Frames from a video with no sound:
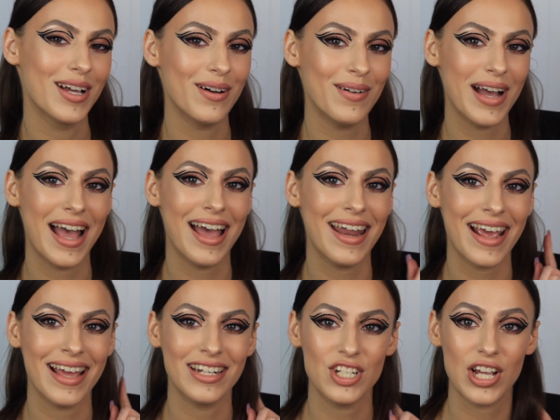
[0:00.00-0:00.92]
go ahead
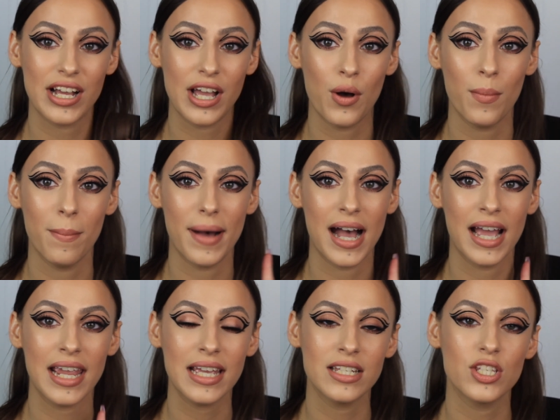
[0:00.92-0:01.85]
and check out
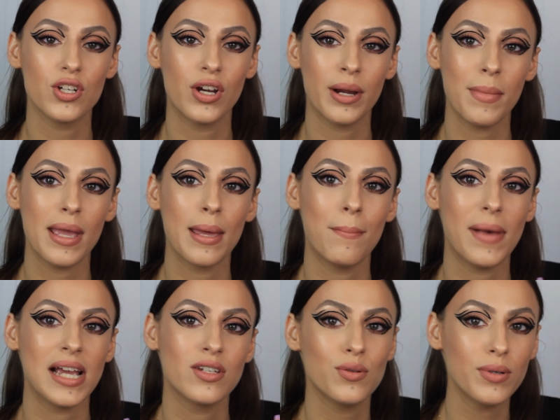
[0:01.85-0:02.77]
my Instagram and
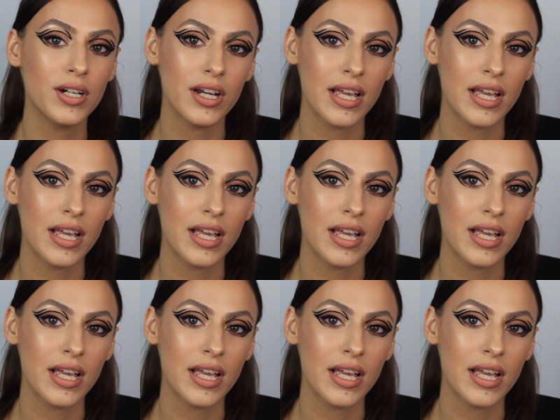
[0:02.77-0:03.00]
my Twitter